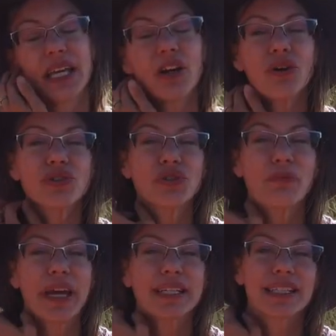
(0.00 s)
It also
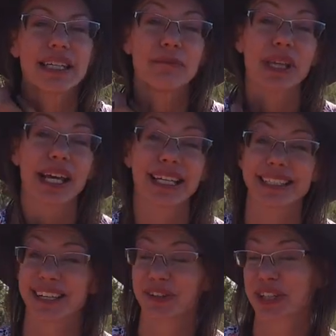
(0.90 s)
may seem like
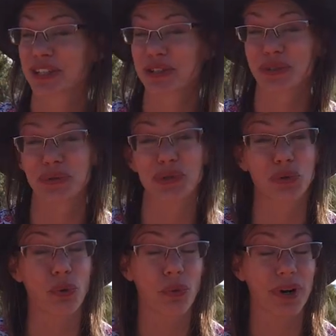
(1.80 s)
Adele doesn't do
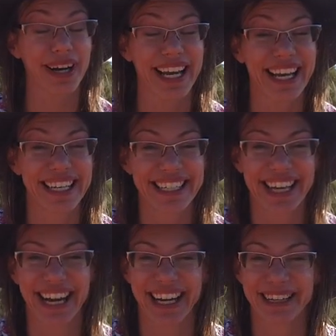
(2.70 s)
schoolwork
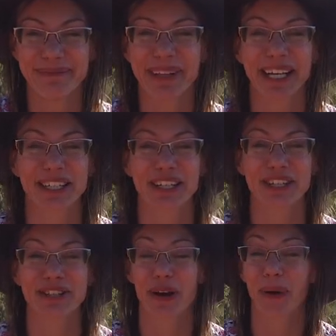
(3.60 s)
anytime, like she
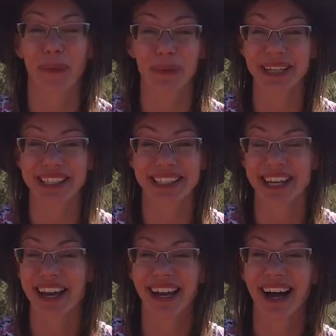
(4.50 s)
is always
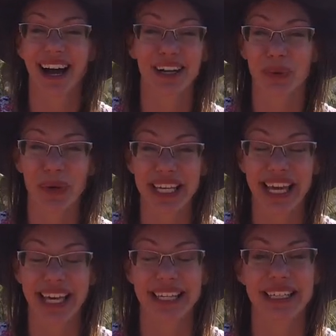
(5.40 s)
on a
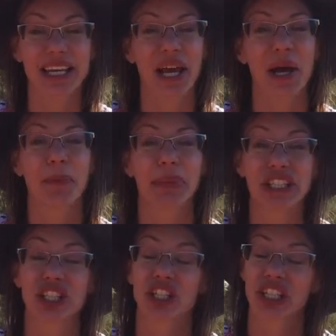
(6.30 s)
weekend,
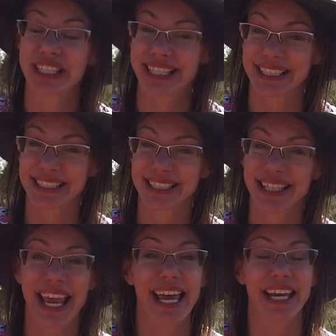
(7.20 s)
but she
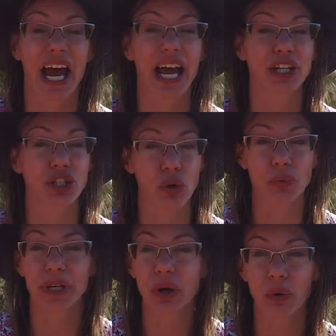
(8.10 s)
does, and I
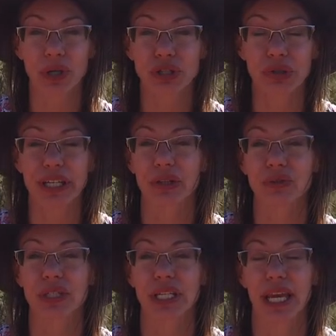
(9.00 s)
don't record during
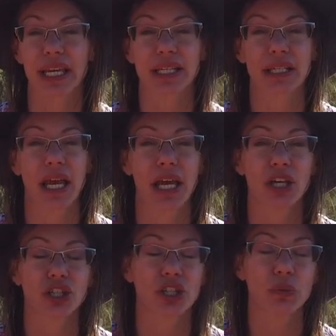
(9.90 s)
those days.
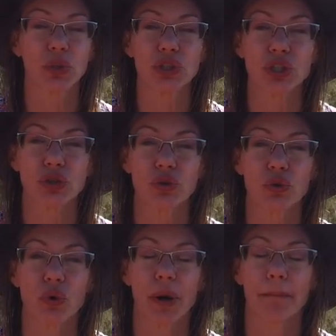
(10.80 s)
She will
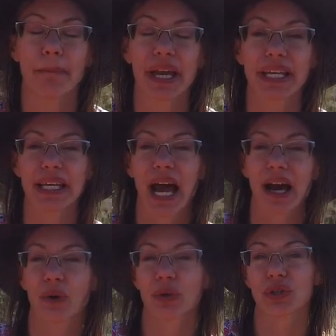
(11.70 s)
do many
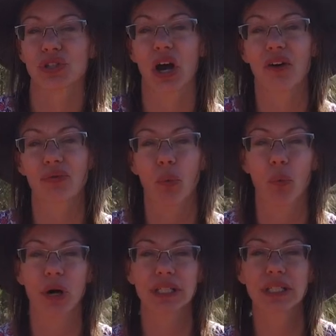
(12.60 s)
hours of
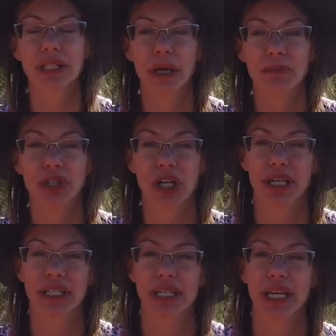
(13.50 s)
one
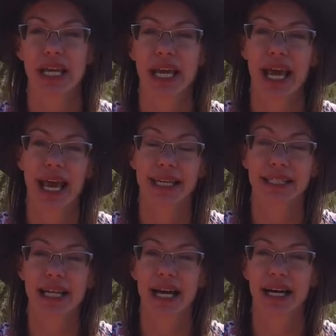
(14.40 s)
subject at a
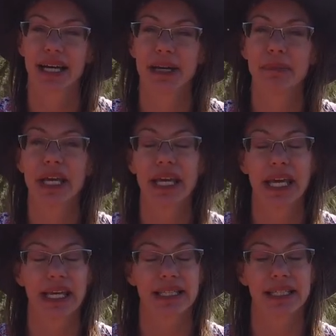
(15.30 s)
time
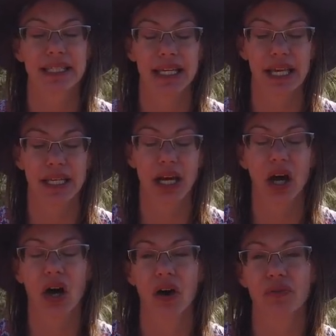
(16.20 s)
instead
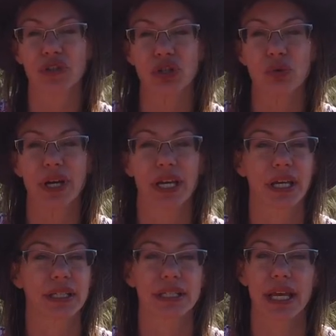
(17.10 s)
of
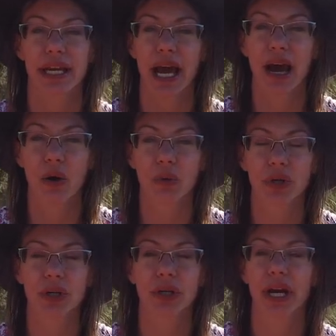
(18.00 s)
doing, say, an
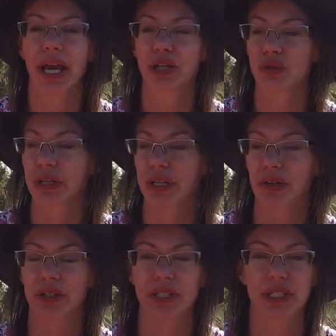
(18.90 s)
hour and
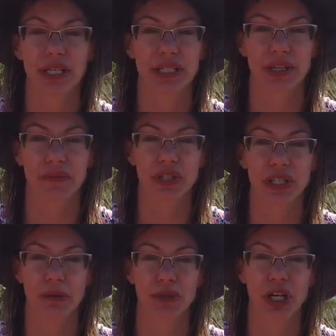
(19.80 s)
doing six different
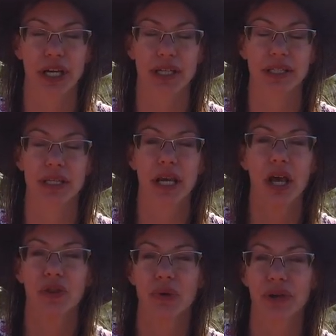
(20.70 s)
subjects
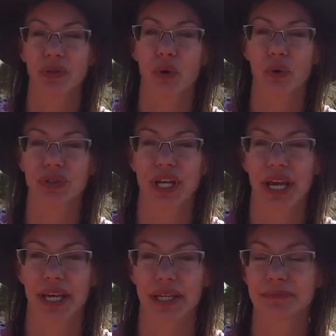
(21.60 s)
throughout the whole
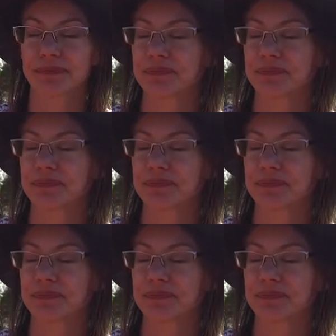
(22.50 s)
day.